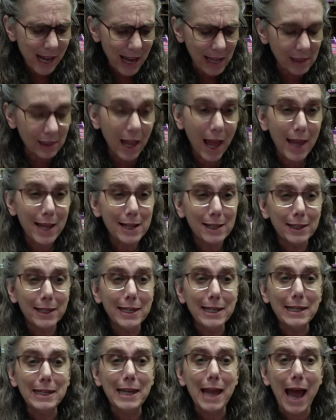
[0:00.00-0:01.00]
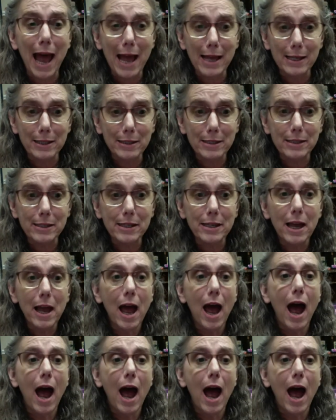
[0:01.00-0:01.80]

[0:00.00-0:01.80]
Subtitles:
likely yes.